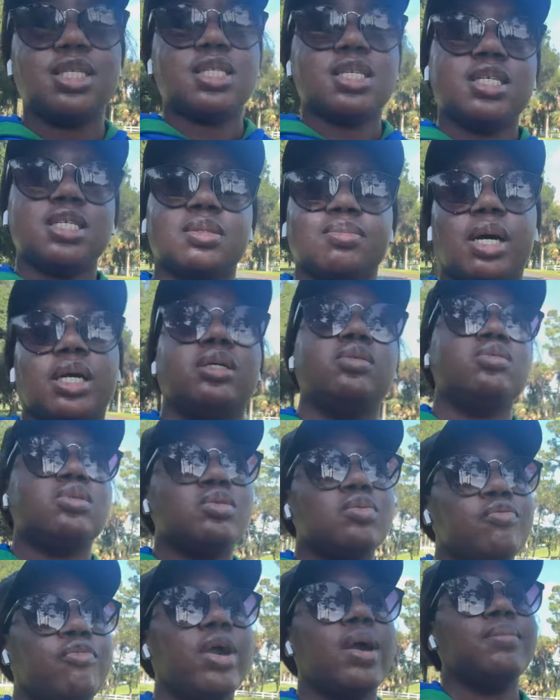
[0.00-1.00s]
this my
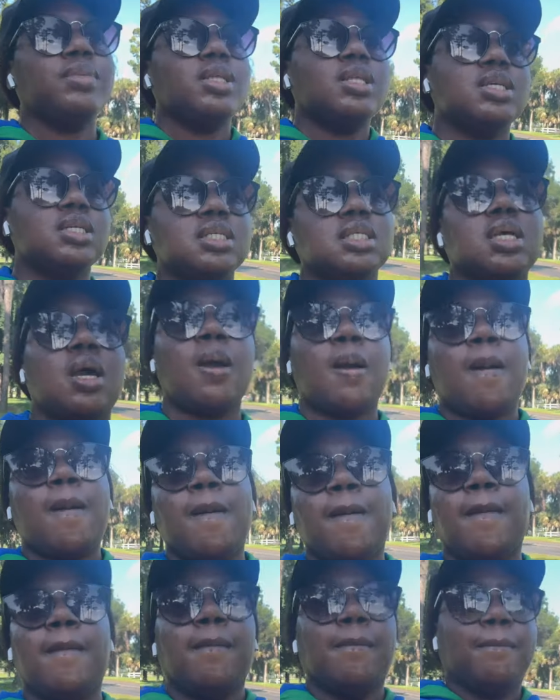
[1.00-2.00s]
youtube family this
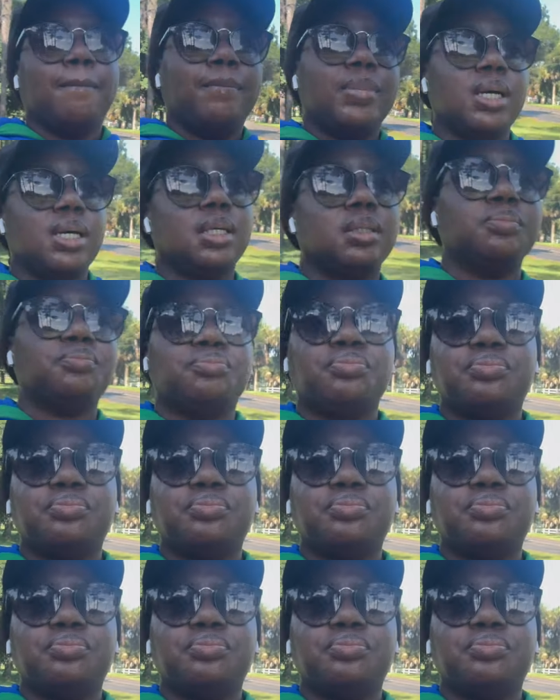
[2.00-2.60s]
but